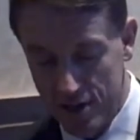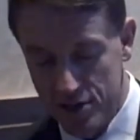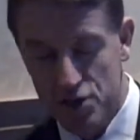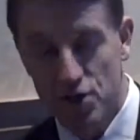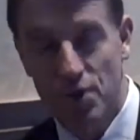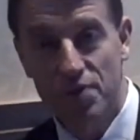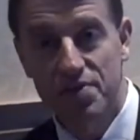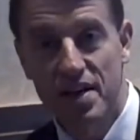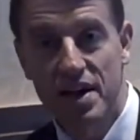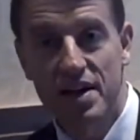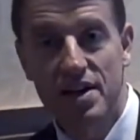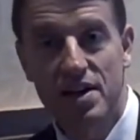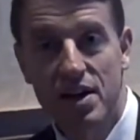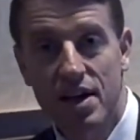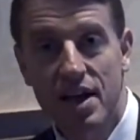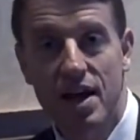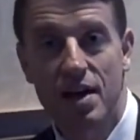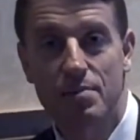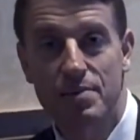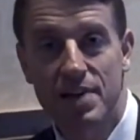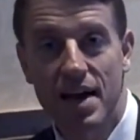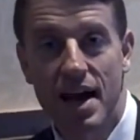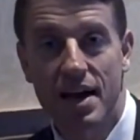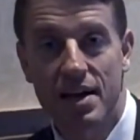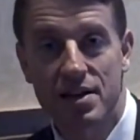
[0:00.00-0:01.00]
So then you
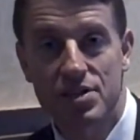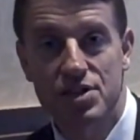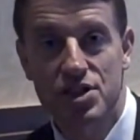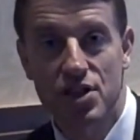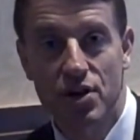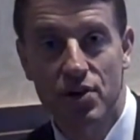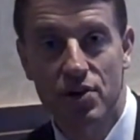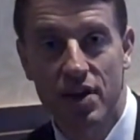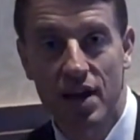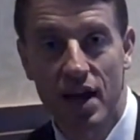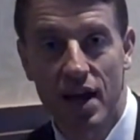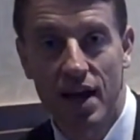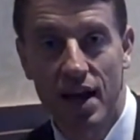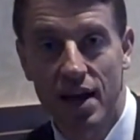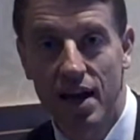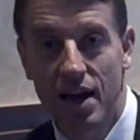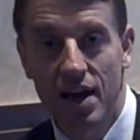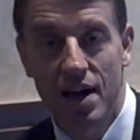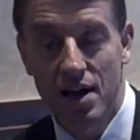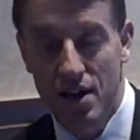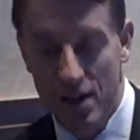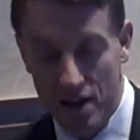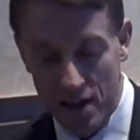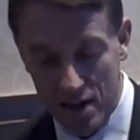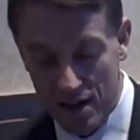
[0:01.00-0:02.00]
come down and say, okay,